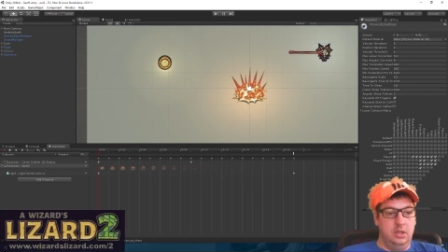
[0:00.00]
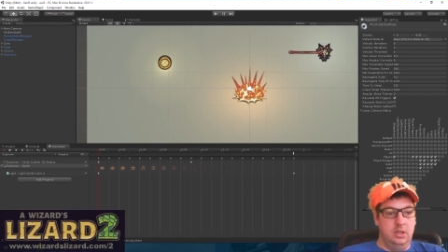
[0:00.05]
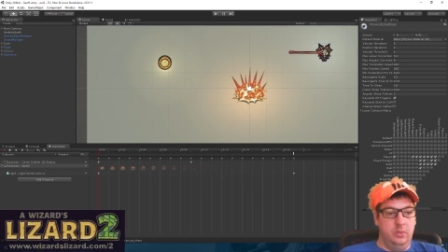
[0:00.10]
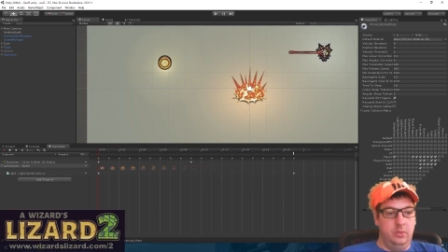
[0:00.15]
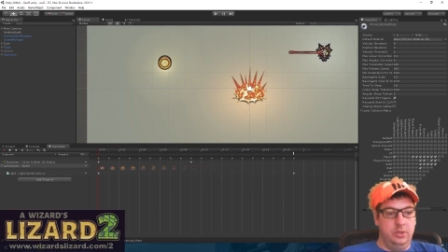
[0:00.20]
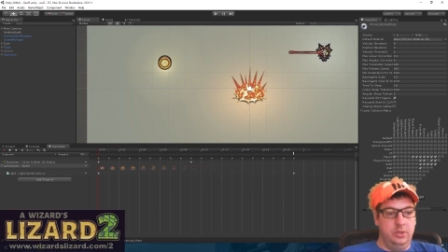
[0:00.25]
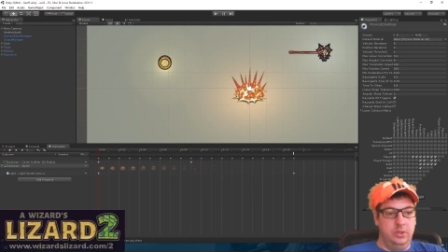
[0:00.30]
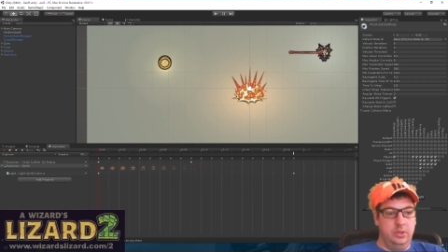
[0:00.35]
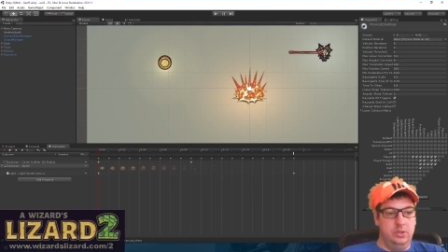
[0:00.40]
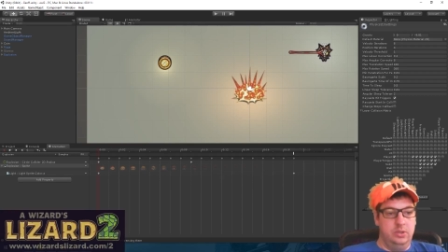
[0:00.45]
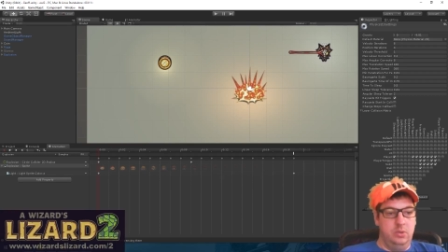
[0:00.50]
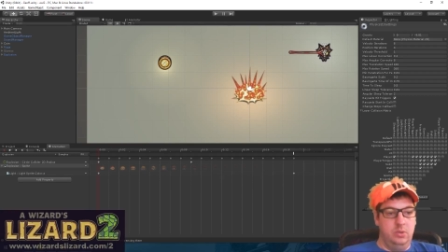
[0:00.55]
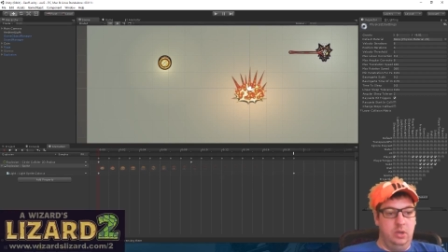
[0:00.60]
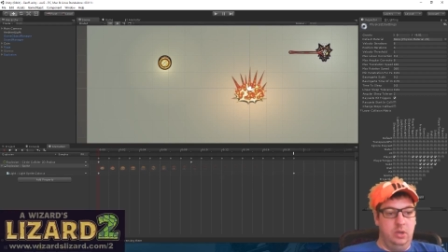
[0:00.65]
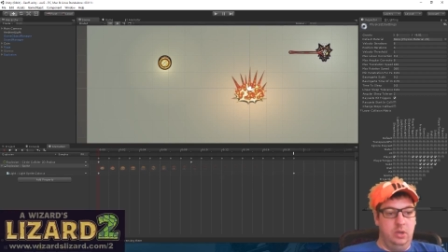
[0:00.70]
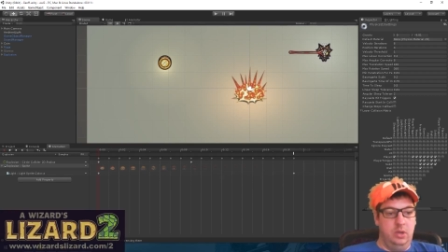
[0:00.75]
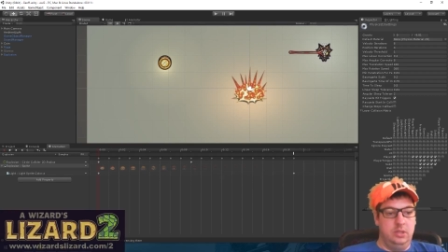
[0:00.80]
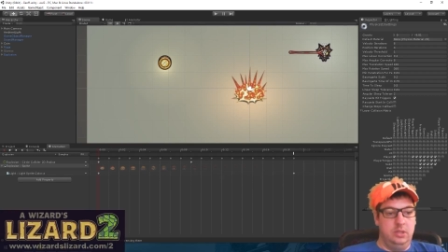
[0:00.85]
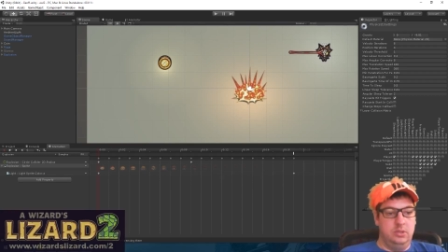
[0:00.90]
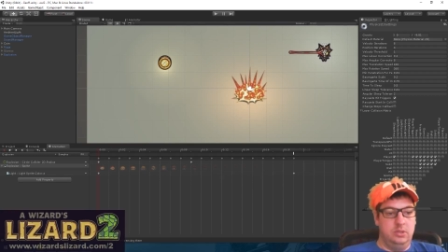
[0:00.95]
we do
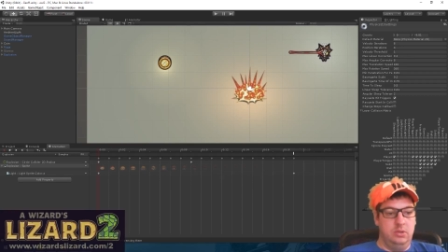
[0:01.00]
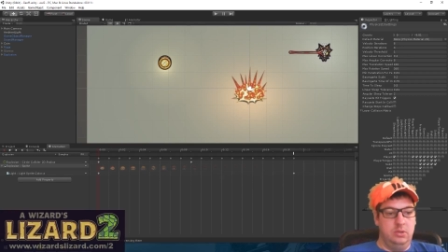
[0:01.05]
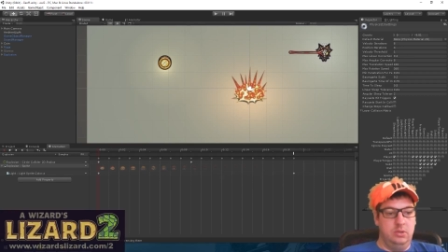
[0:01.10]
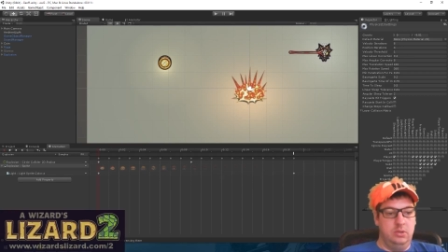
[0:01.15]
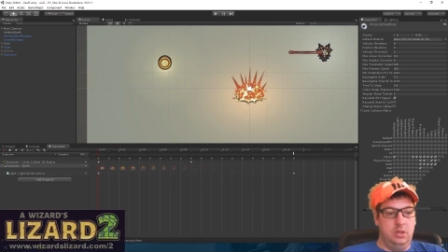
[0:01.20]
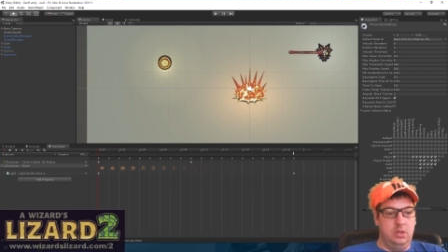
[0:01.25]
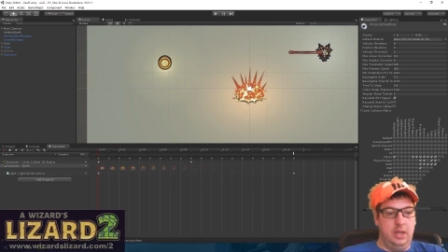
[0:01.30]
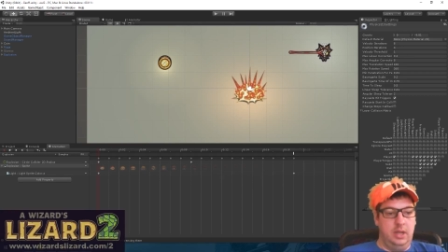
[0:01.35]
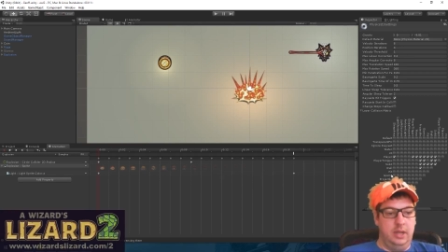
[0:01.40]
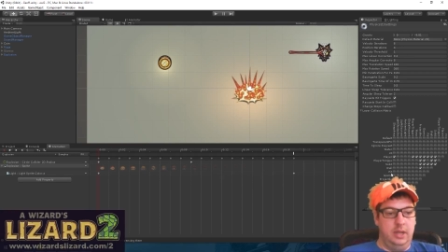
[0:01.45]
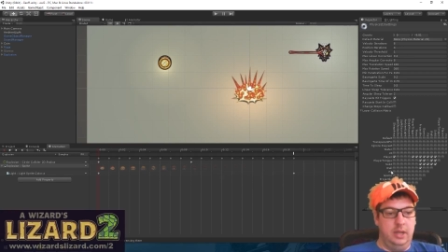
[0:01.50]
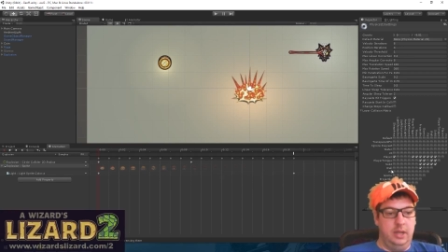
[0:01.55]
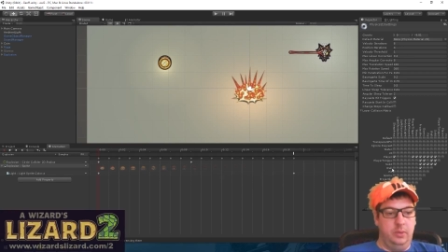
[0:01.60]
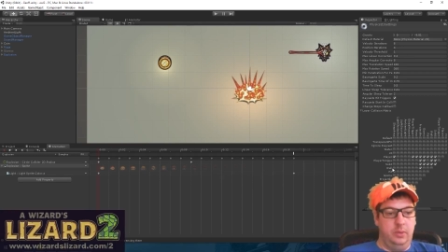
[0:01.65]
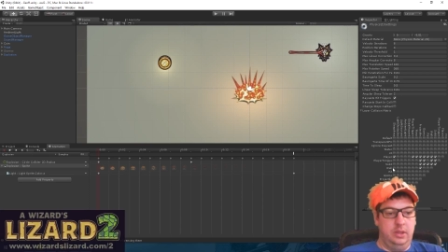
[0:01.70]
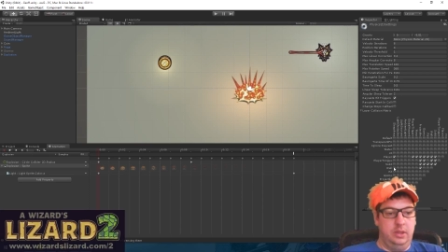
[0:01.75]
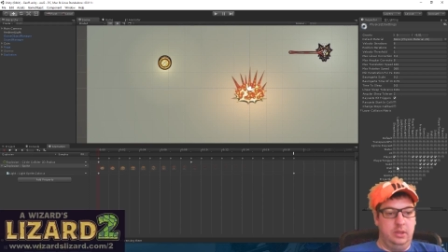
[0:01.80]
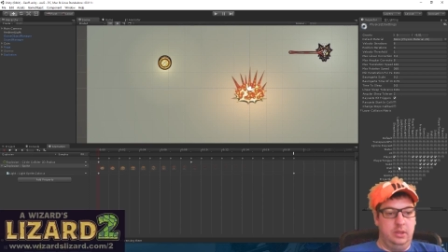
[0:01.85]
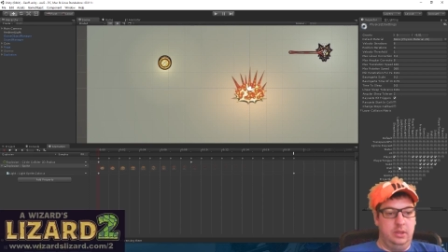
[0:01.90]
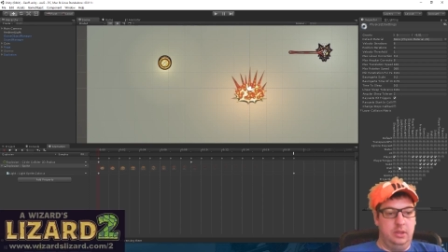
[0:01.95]
want to collide
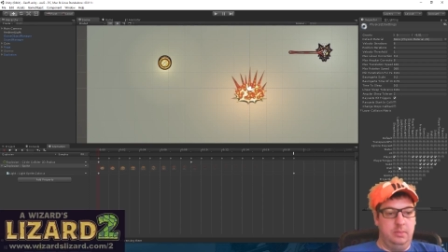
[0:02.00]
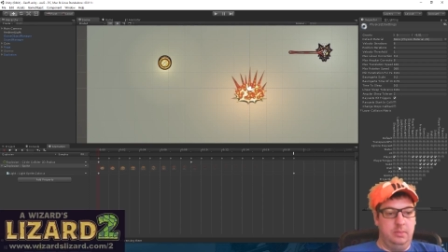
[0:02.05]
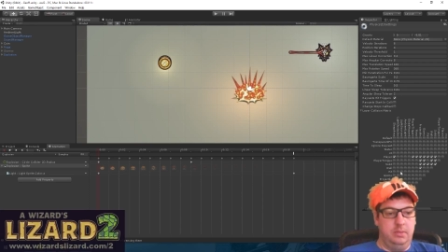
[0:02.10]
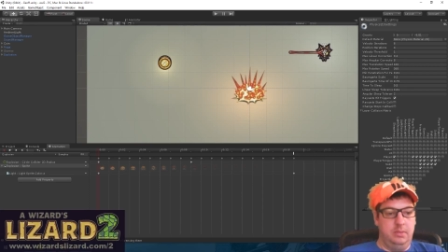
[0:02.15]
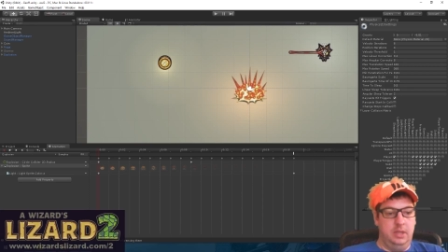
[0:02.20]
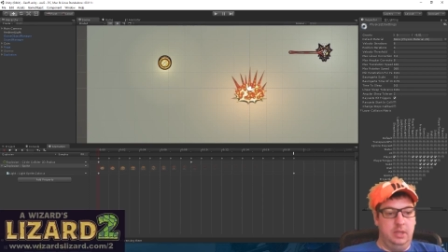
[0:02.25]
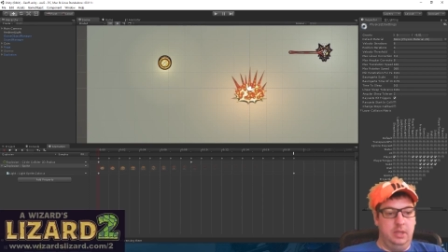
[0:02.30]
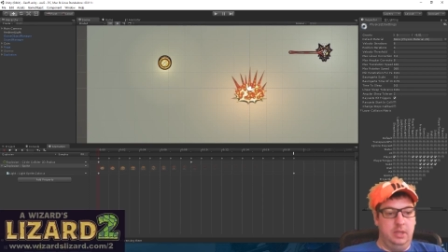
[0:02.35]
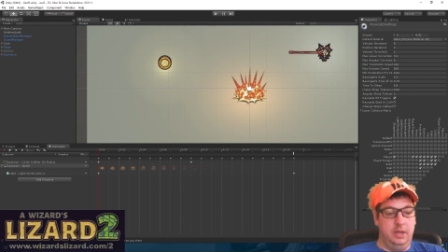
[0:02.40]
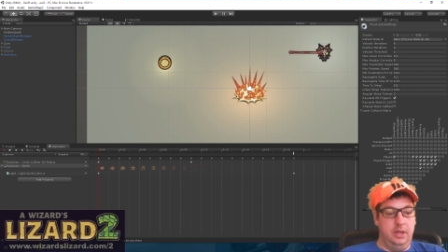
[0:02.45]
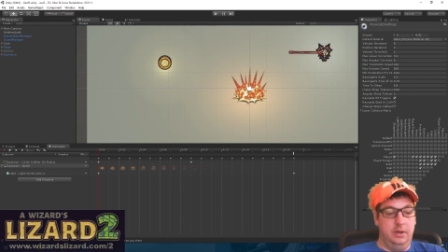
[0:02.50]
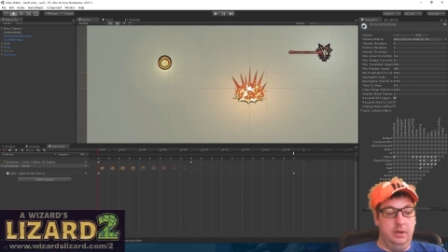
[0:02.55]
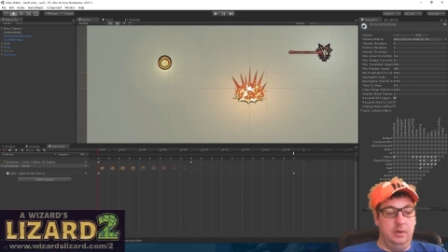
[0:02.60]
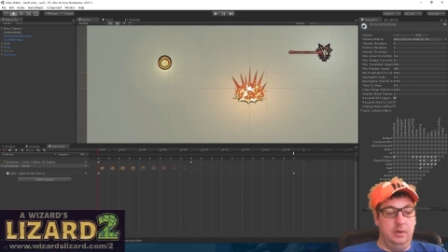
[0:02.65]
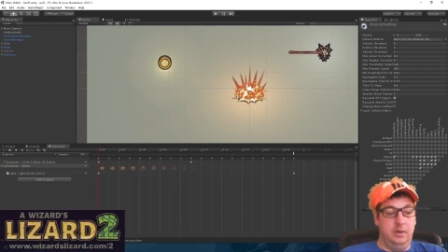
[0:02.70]
with the player,